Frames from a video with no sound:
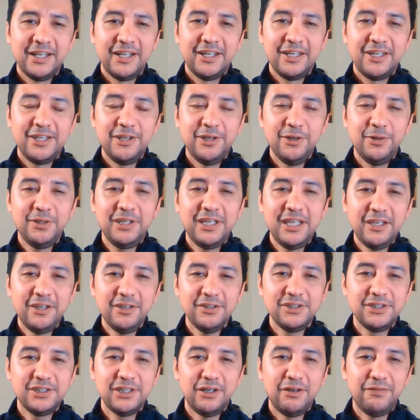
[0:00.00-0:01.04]
Get
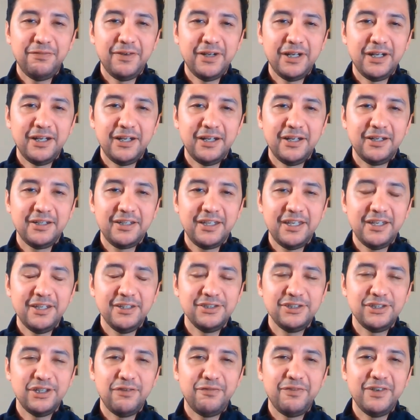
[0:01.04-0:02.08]
yourself
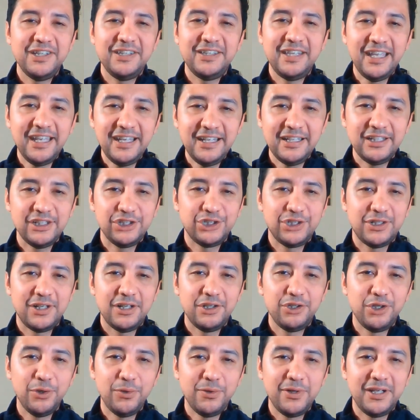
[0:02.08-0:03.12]
a Danish and a
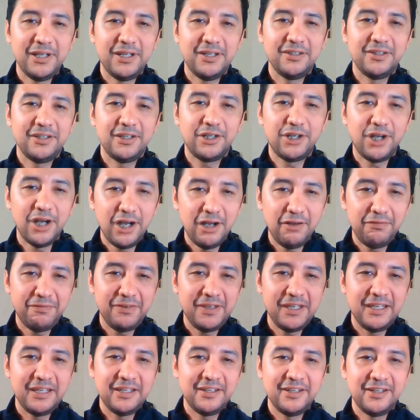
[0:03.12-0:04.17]
donut and a
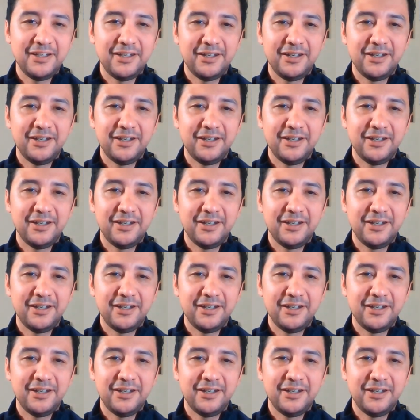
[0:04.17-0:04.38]
coffee and